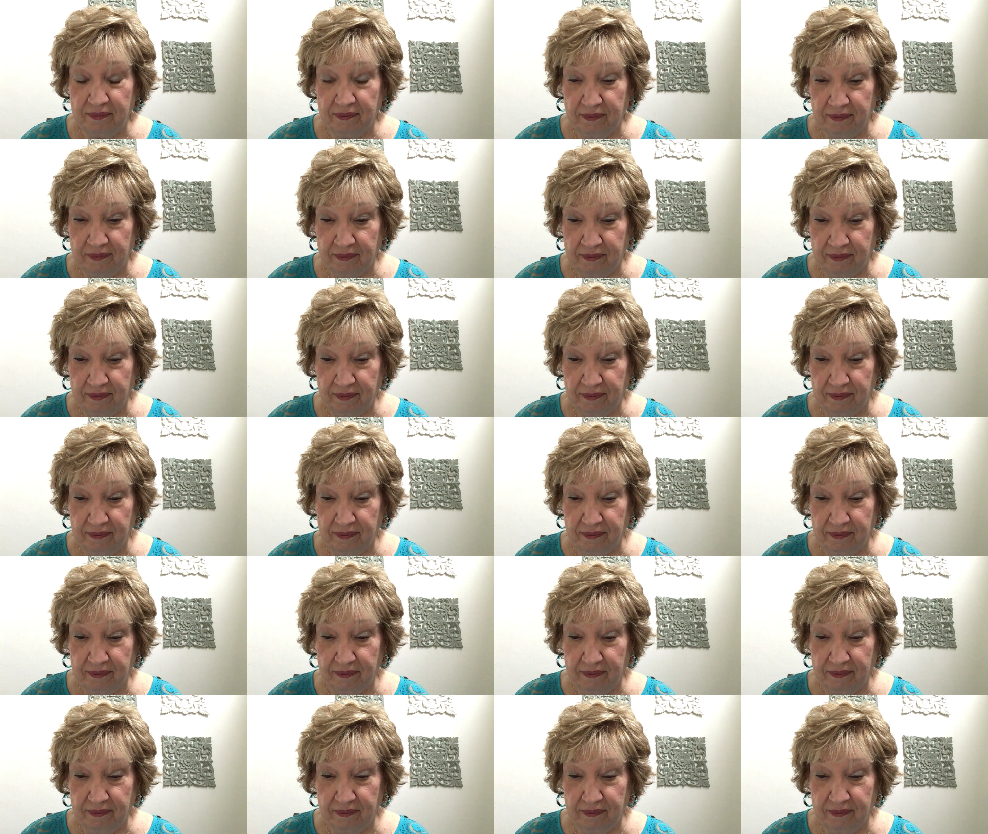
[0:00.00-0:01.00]

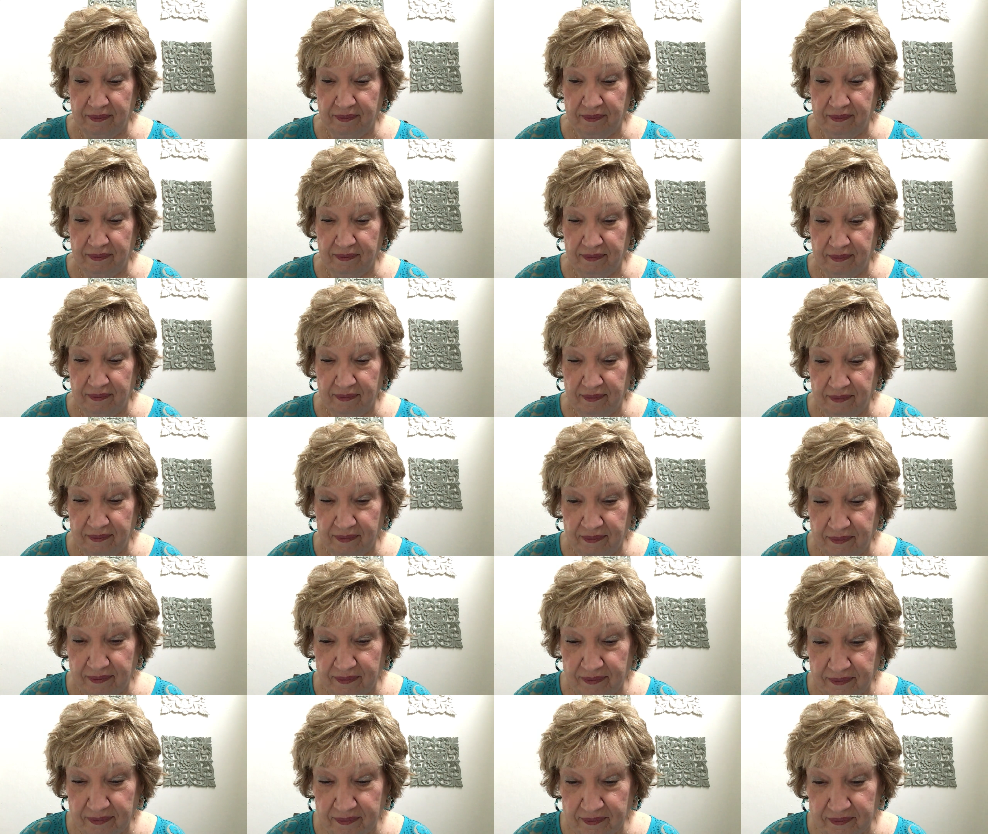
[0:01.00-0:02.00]

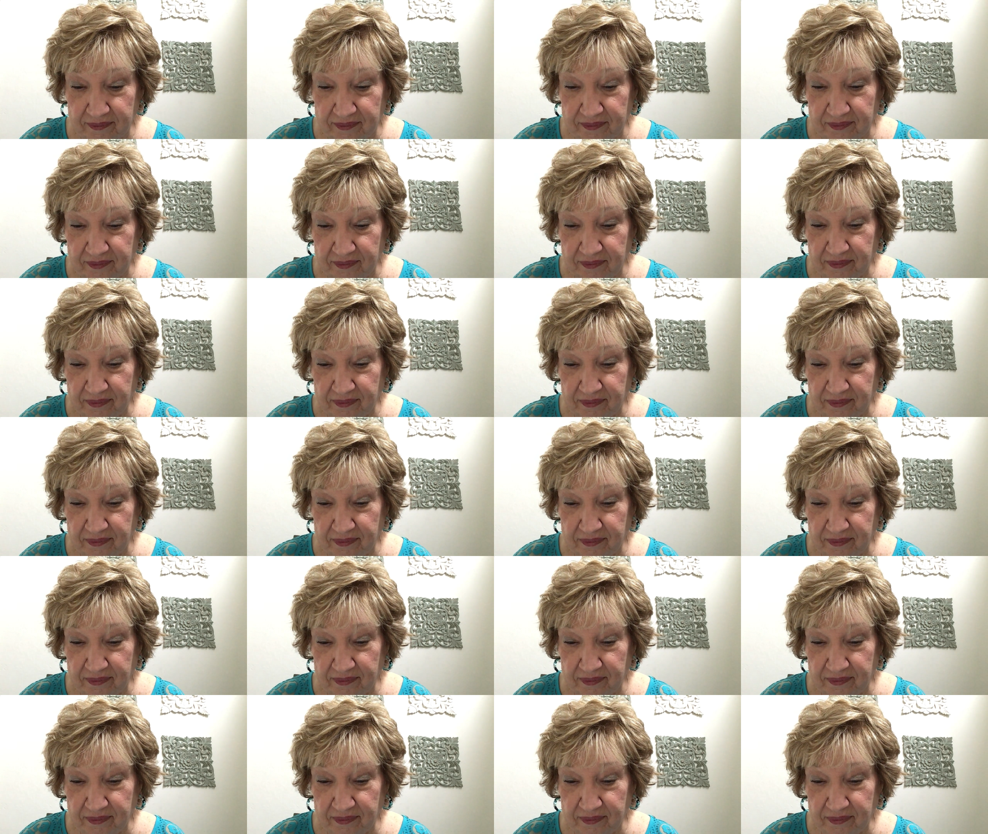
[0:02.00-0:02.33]
No one is speaking in this clip.